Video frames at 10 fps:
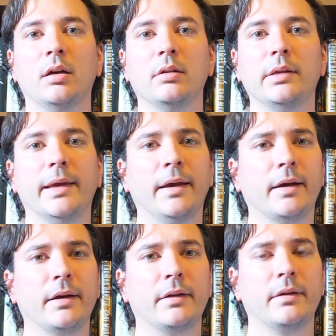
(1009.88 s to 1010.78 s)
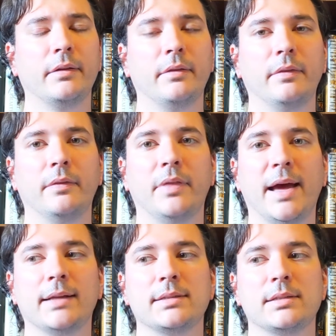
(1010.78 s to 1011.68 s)
Yeah,
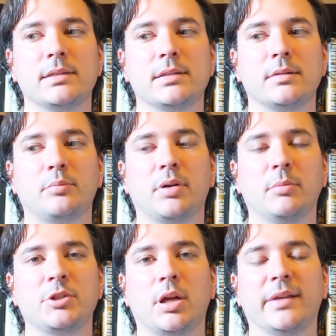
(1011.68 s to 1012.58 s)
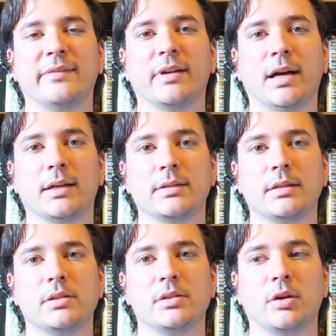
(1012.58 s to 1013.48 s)
that's pretty much all I've got.
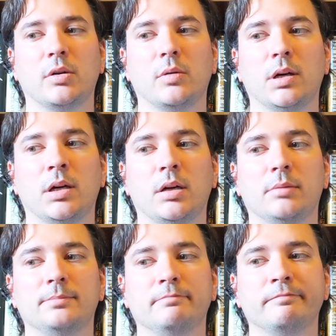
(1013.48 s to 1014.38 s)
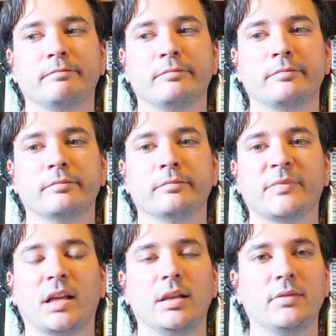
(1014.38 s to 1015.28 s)
So
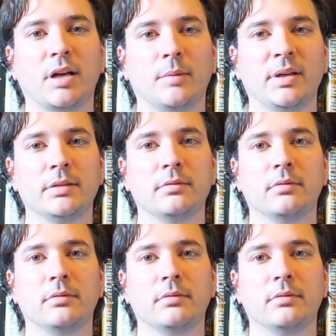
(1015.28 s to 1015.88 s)
leave a comment.